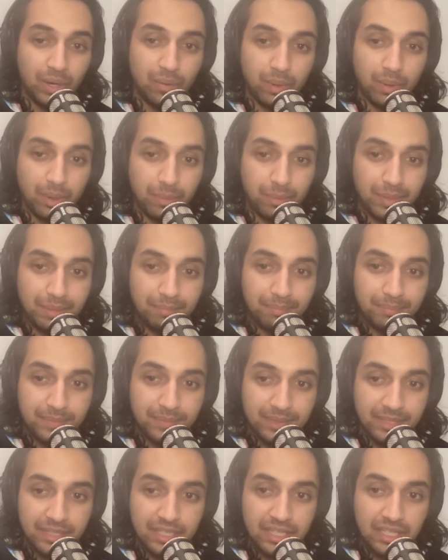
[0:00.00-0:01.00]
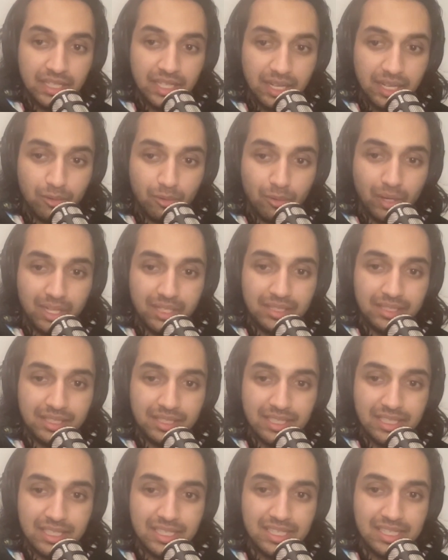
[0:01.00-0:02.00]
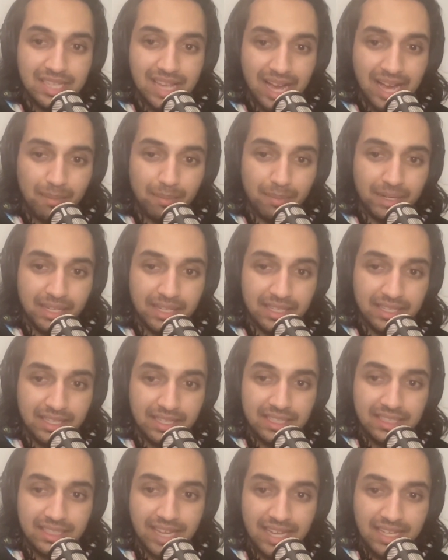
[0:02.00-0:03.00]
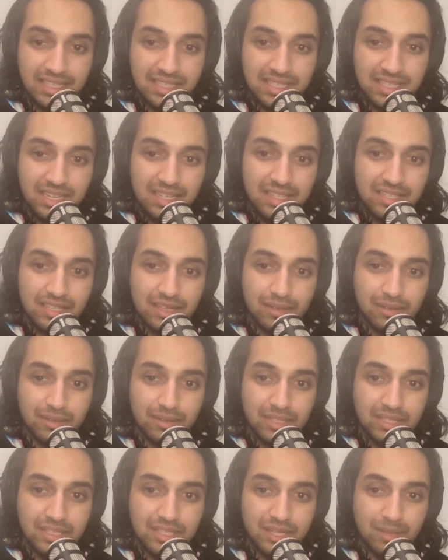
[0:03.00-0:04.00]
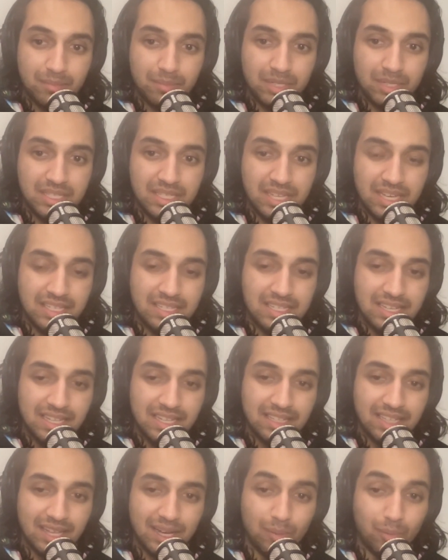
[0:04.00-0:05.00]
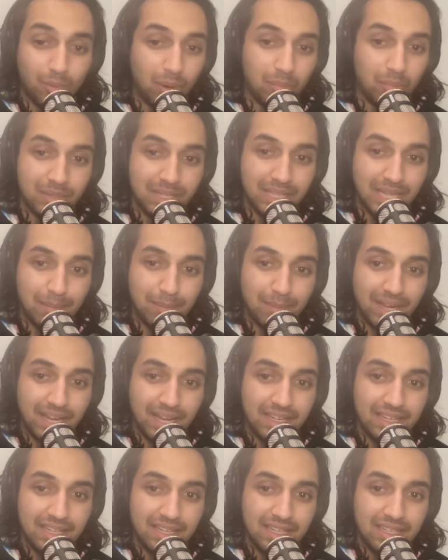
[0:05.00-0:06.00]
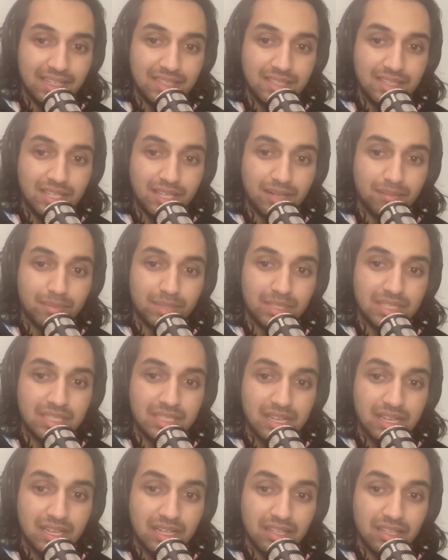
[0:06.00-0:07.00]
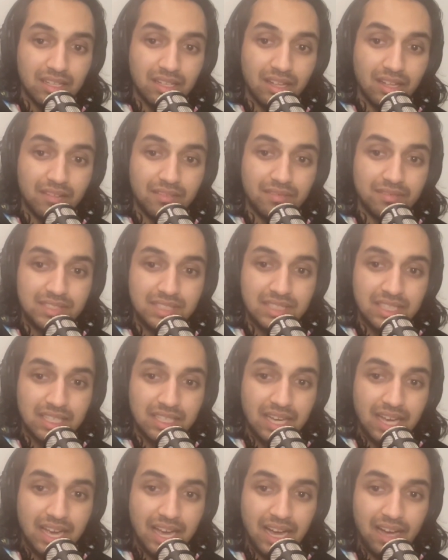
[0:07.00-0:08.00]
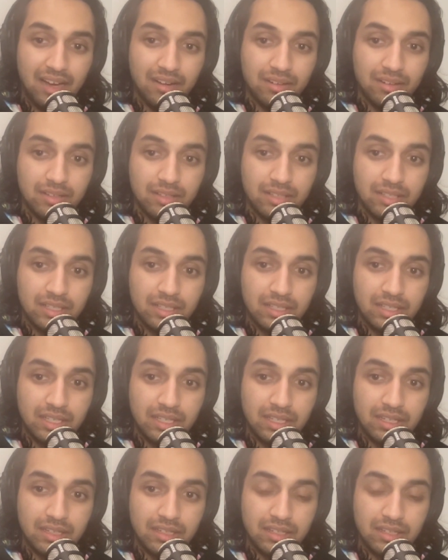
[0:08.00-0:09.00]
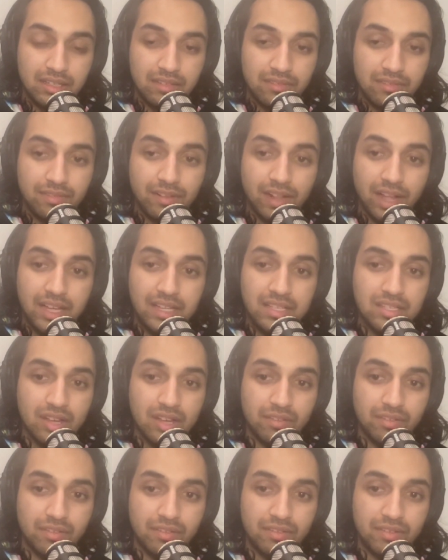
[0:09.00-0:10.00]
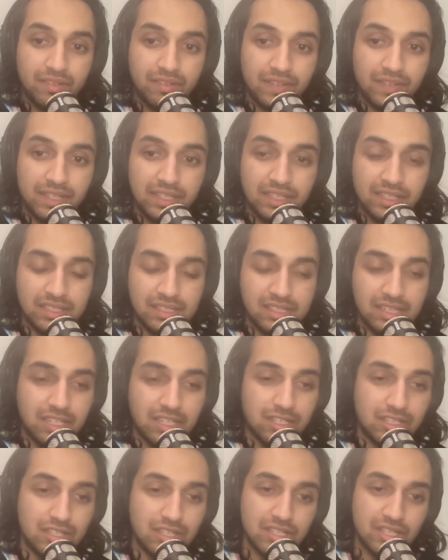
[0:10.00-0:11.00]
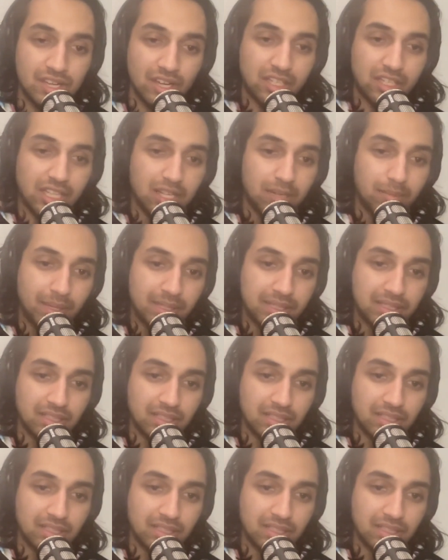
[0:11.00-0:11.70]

were we? What is happening? Yes. So Sunburst says that it won't be that bad, and Sunburst loves how it flies off of her fingers, and she's talking about the